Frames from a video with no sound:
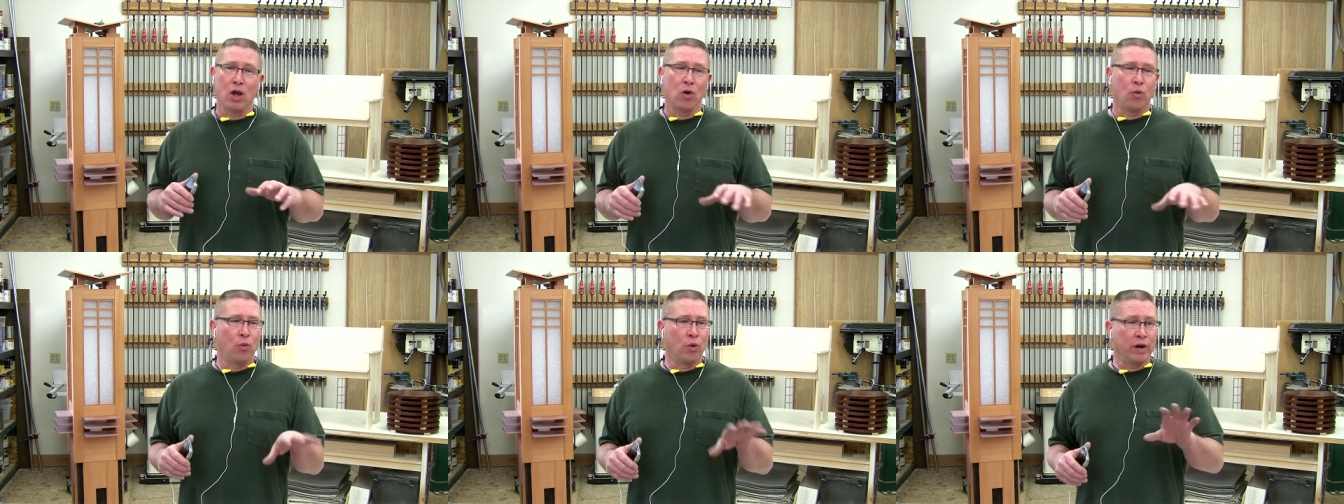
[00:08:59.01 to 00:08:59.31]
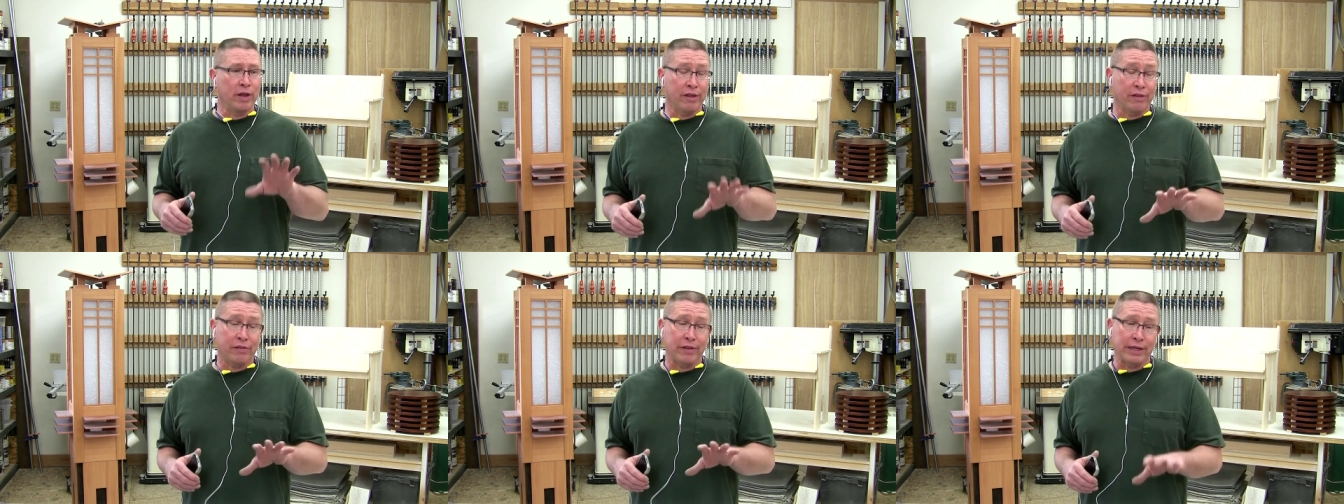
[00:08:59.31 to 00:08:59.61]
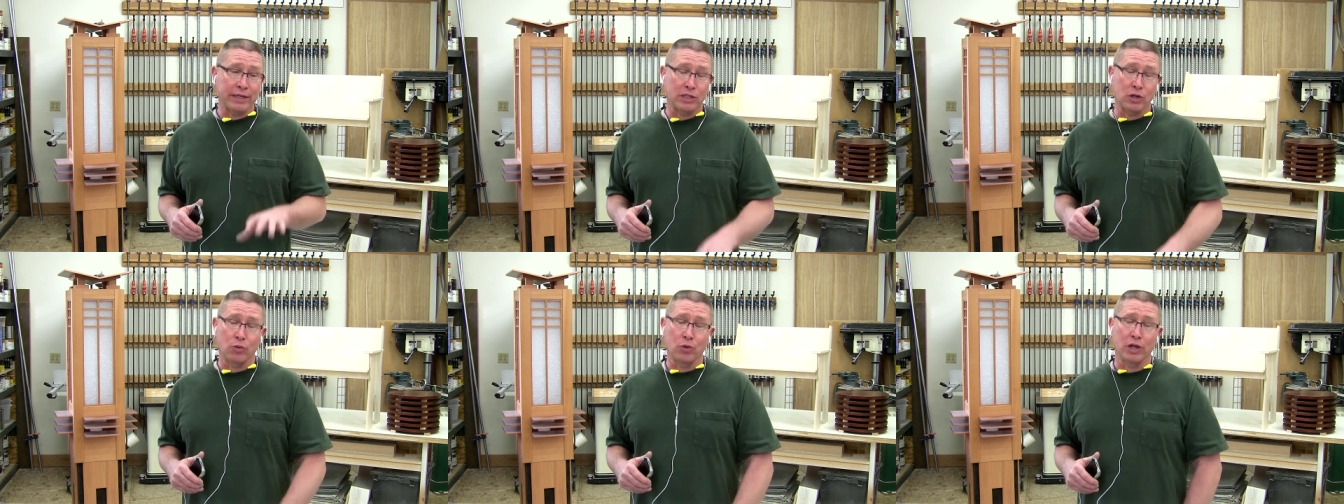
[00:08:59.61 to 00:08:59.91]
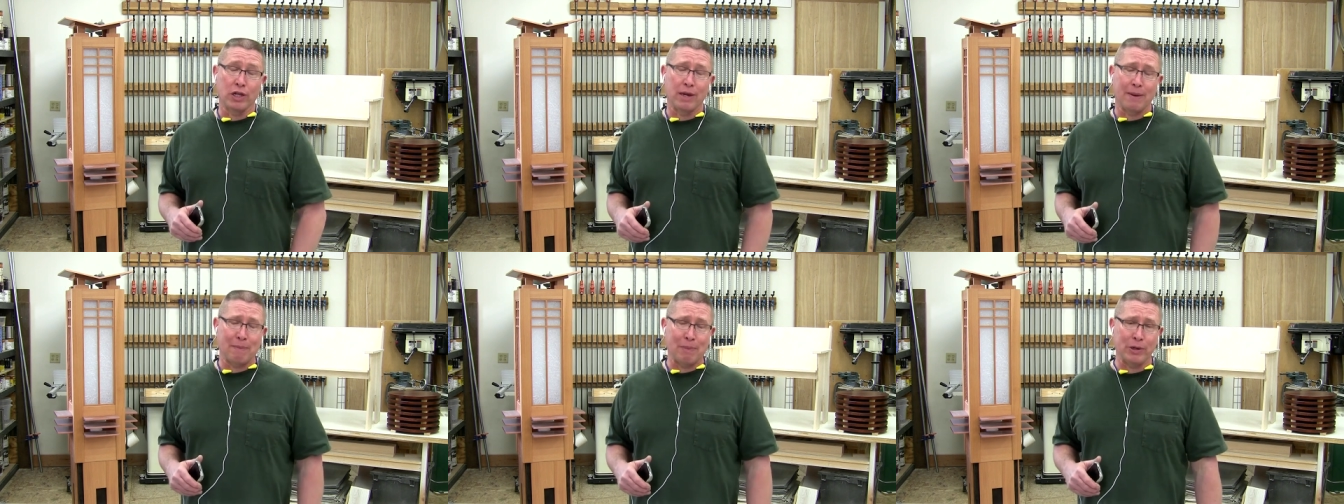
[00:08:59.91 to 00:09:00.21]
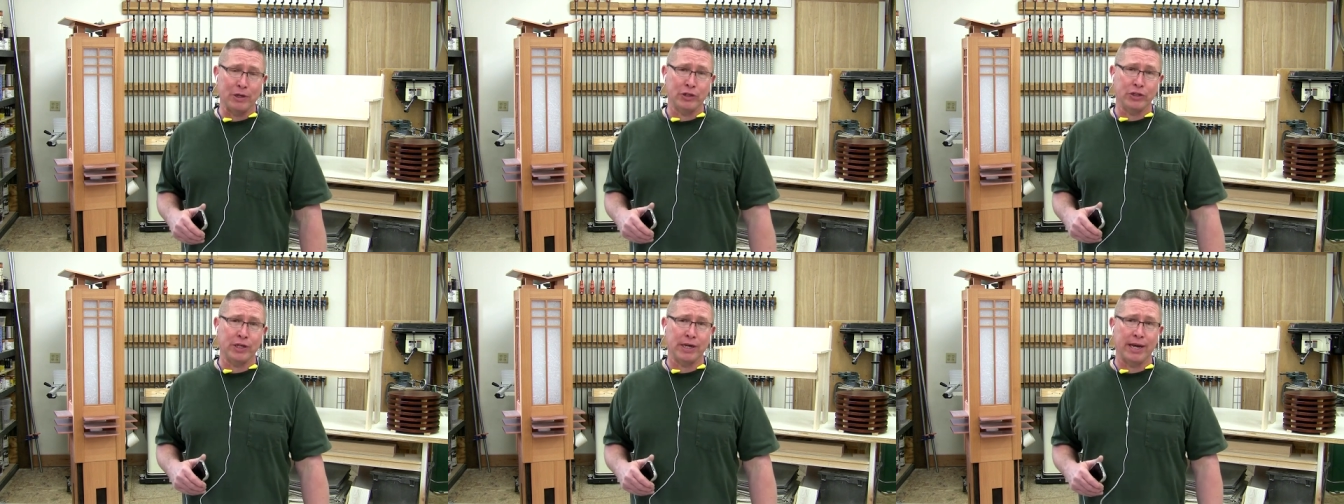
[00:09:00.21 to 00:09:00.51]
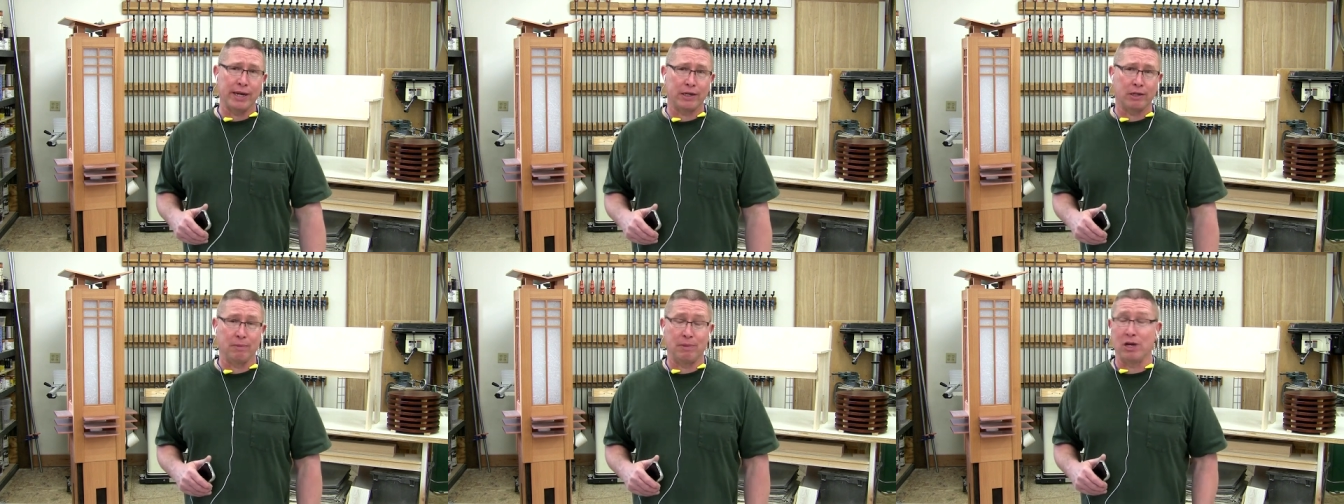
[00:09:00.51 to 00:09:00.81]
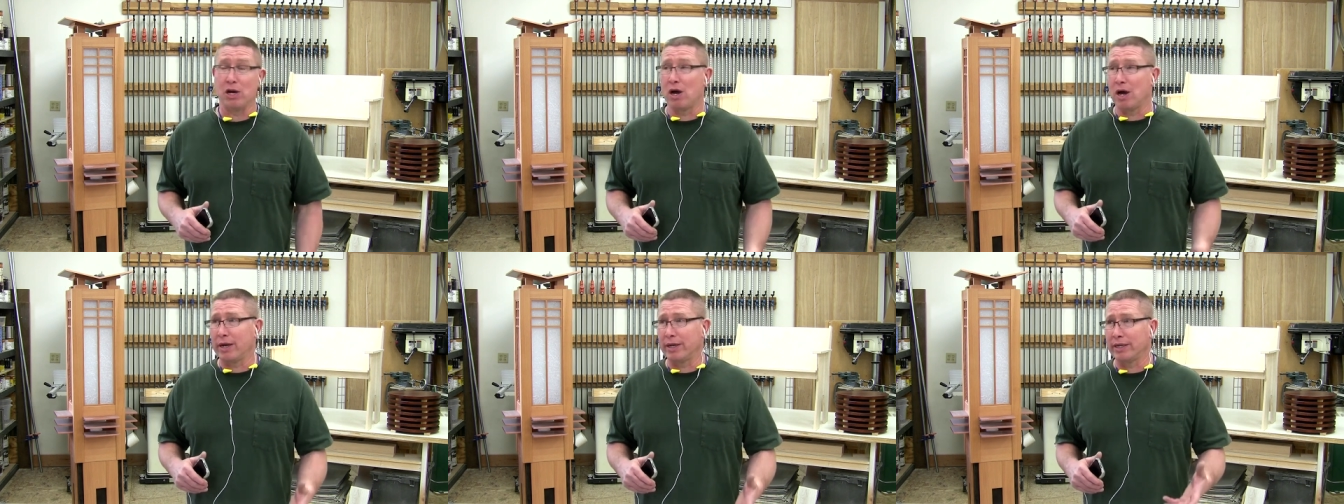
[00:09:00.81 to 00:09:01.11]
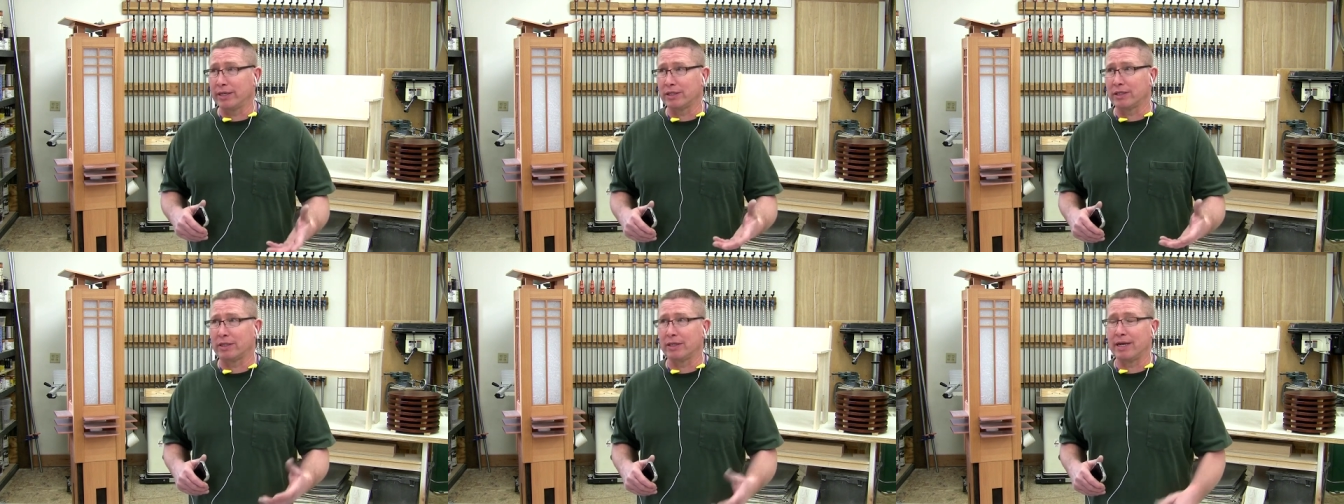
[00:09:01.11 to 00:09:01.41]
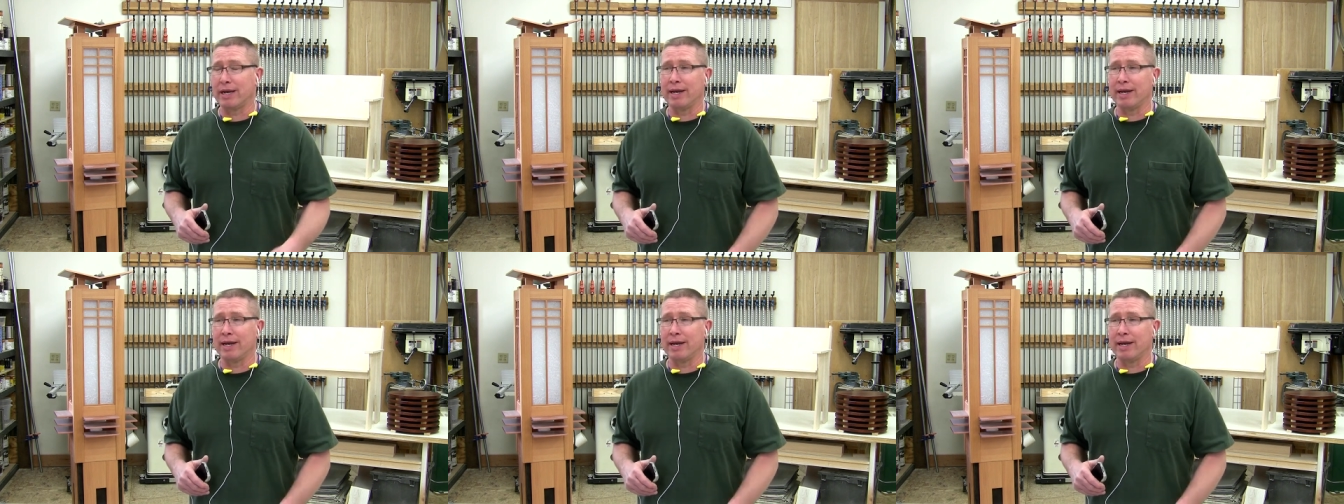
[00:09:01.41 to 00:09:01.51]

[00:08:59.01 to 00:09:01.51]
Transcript: One of the things I really appreciate, to be honest,